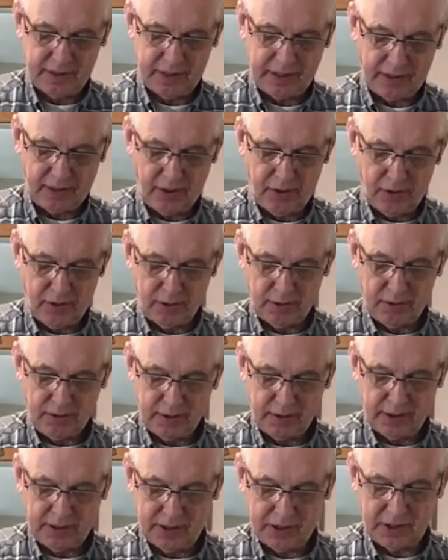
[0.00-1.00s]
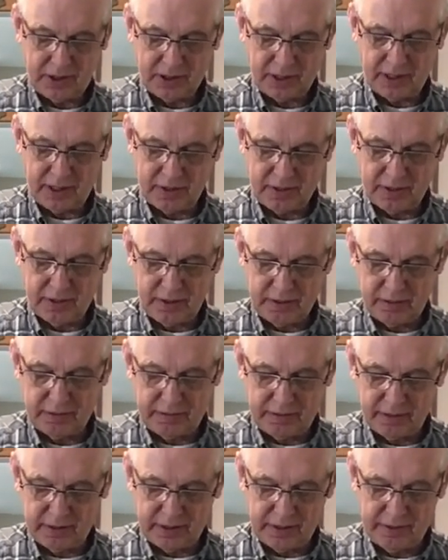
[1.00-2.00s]
take long, just gets rid of
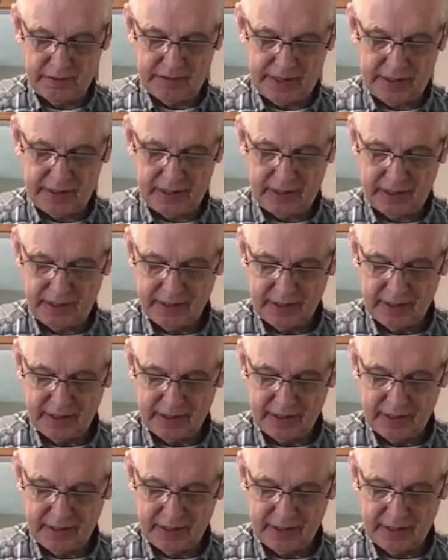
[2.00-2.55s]
a bit of any